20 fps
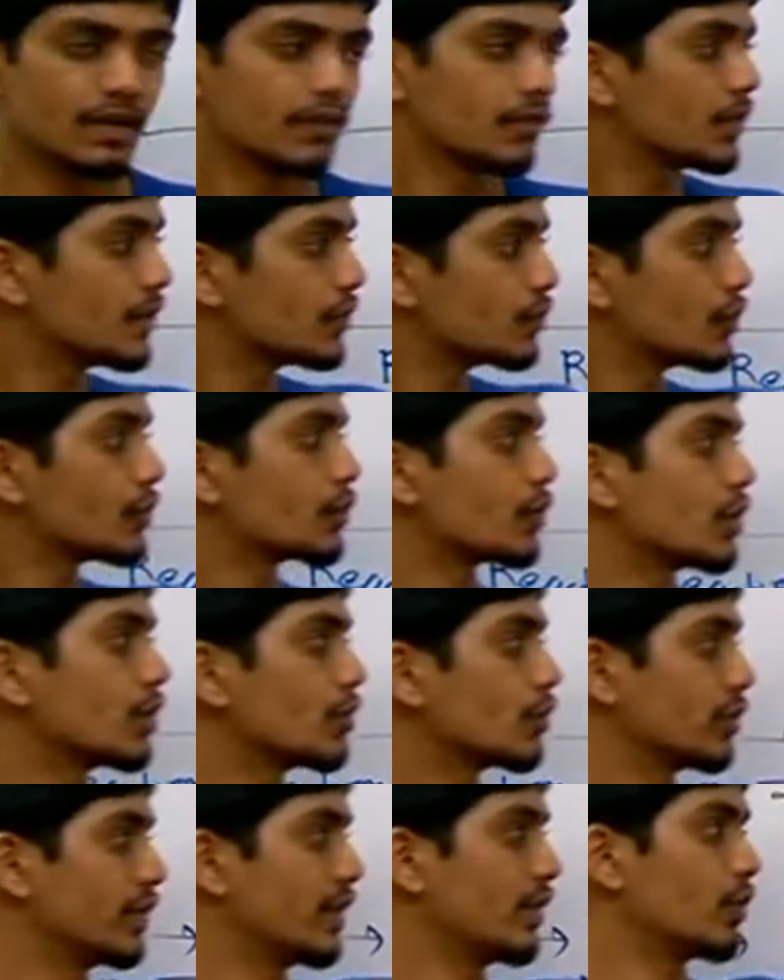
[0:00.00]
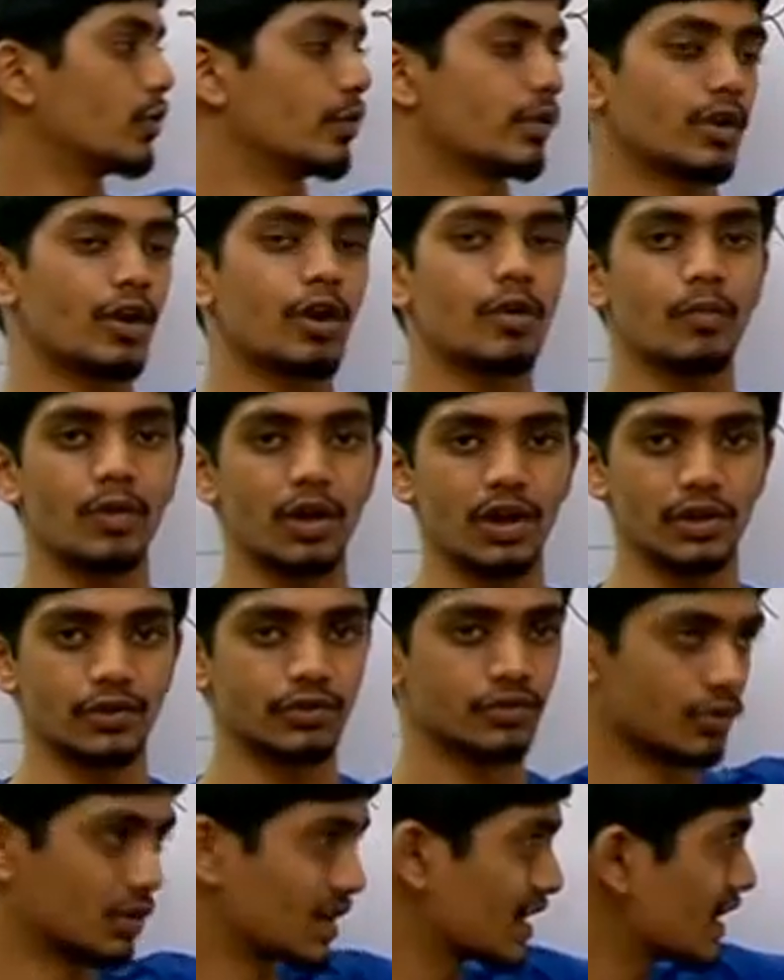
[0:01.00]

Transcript: We don't want the overall molecule.